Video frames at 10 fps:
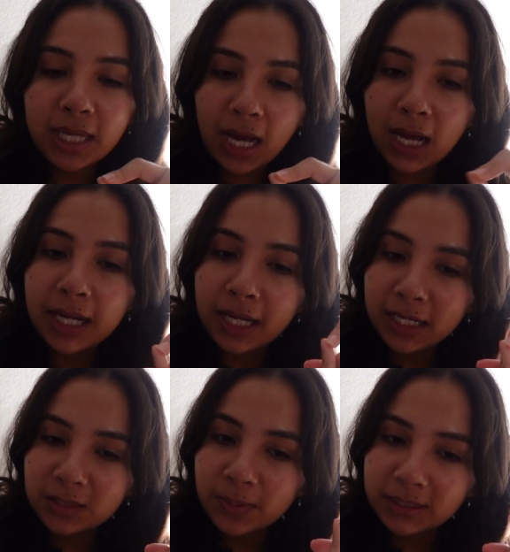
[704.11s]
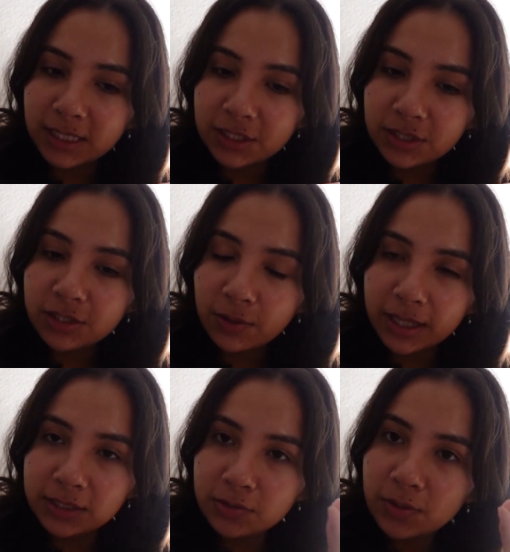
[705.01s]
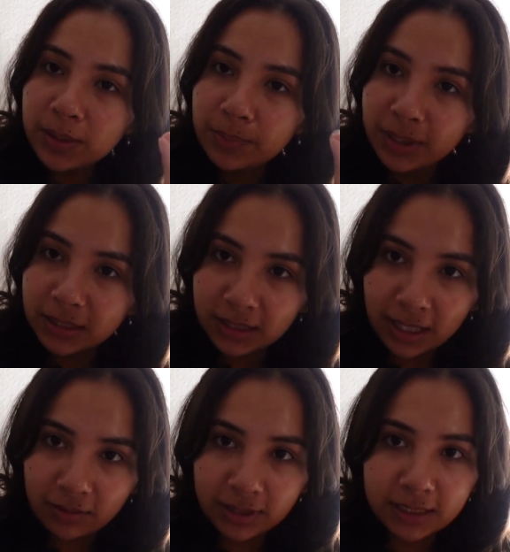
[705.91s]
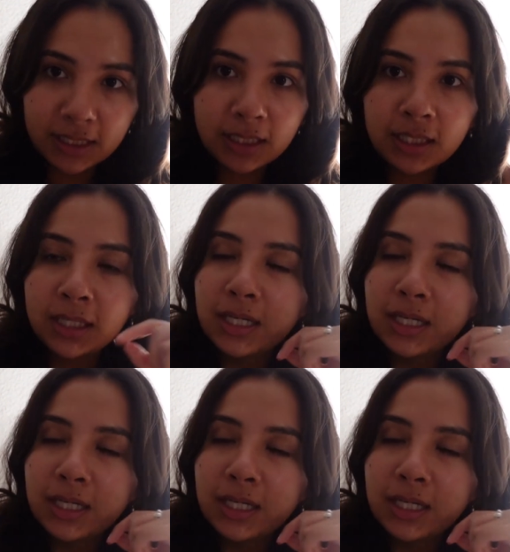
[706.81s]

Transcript: high expectations going into it because of that reason.